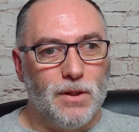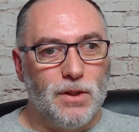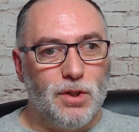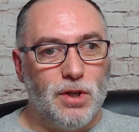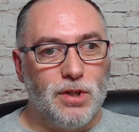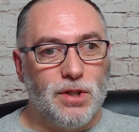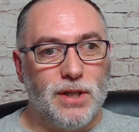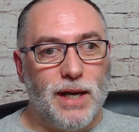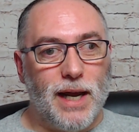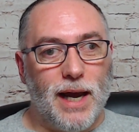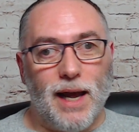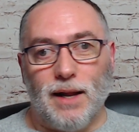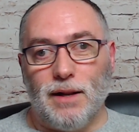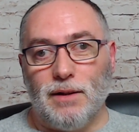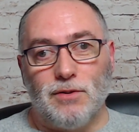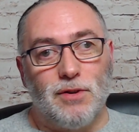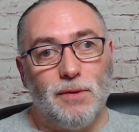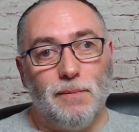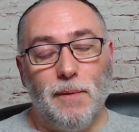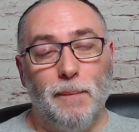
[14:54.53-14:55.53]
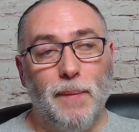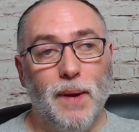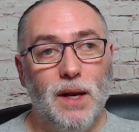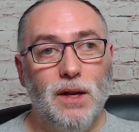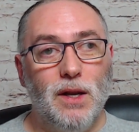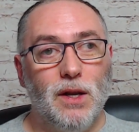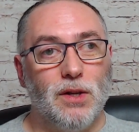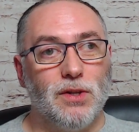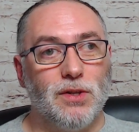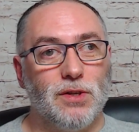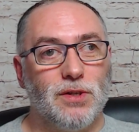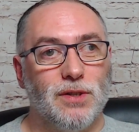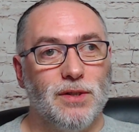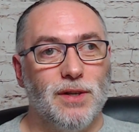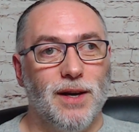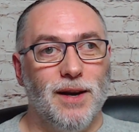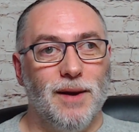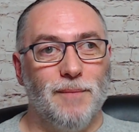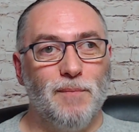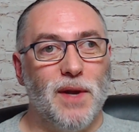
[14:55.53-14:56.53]
just get some opinions.
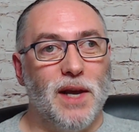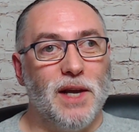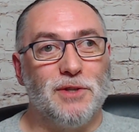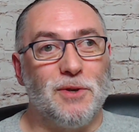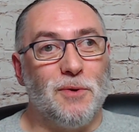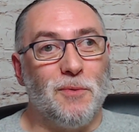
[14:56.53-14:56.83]
Is